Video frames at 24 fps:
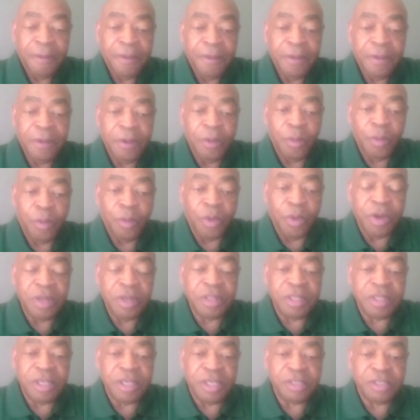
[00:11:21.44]
one
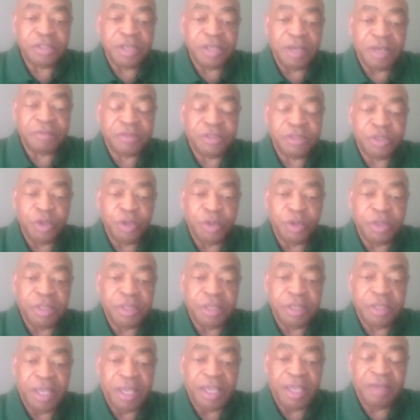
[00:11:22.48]
of the things you have to do in the
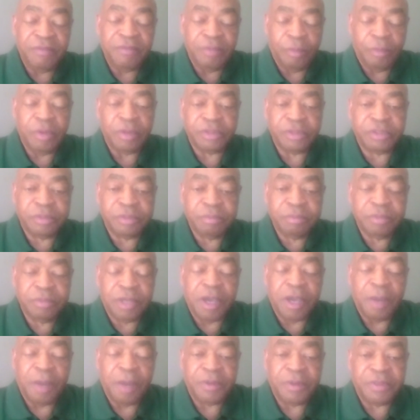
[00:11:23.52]
Navy, well, a
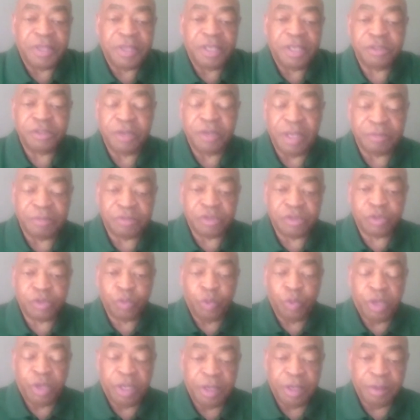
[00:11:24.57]
couple of things. You have to
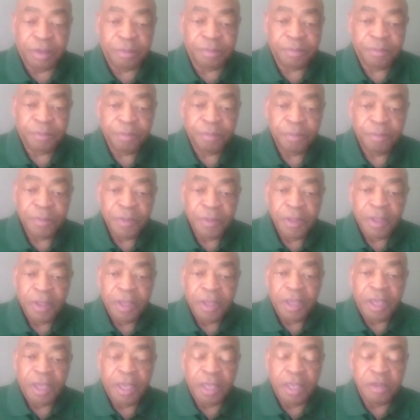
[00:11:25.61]
swim
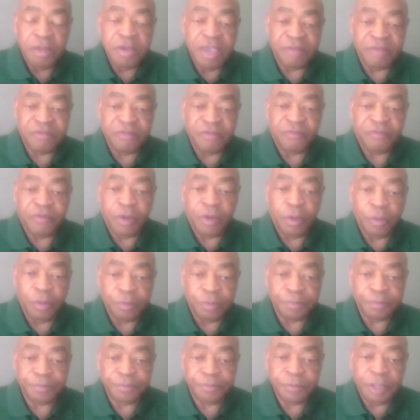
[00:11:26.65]
and you have to float,
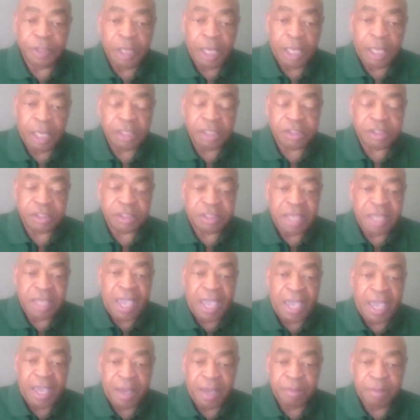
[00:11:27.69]
and it's a
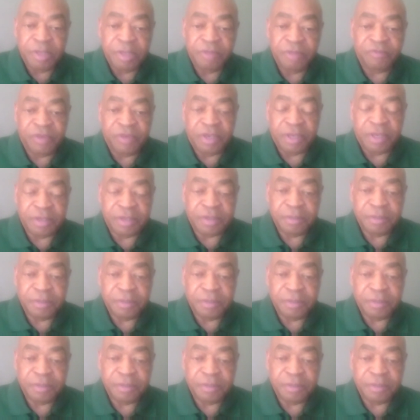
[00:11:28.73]
time event.